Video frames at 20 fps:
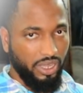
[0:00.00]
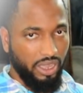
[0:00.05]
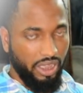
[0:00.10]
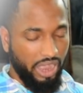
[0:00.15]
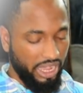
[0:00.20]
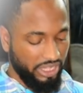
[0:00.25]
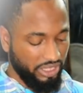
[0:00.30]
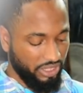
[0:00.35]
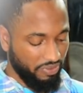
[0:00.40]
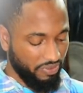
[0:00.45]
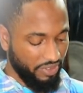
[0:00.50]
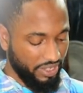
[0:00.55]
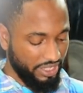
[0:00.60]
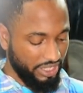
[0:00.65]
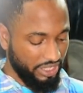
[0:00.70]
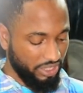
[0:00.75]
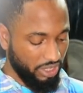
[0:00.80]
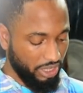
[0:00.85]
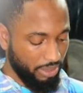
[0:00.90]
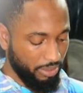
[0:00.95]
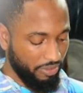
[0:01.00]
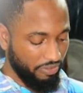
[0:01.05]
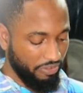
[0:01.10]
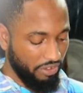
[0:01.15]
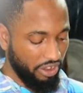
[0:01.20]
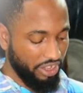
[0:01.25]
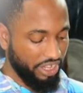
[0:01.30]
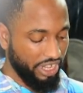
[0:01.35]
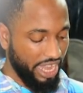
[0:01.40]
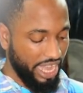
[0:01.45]
Alright, so for this, it's going to be
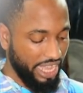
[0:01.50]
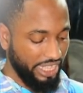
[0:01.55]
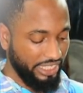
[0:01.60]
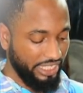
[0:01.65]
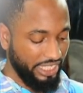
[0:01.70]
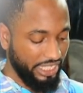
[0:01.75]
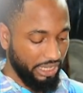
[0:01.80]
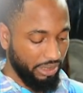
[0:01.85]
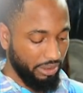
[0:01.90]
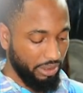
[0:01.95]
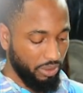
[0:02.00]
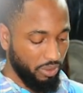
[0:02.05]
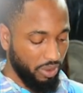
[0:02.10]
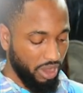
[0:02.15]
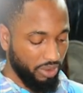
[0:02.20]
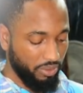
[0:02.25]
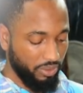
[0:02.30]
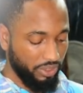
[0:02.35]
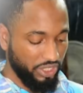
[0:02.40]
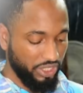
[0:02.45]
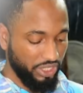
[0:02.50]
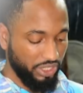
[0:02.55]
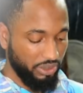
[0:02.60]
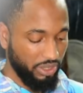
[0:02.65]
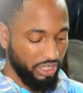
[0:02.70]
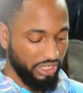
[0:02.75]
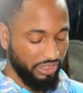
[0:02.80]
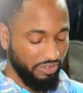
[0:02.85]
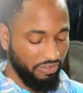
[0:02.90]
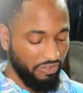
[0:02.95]
49 take away 1, which is
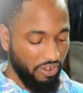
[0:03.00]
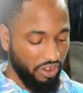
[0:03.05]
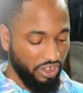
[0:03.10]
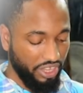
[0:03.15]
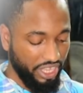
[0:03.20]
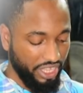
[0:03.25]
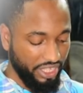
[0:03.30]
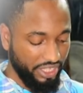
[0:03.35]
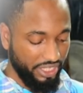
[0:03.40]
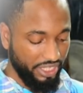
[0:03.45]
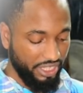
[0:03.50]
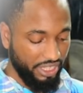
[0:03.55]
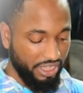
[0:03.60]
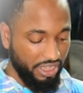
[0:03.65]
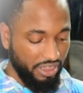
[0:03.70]
equal to 48.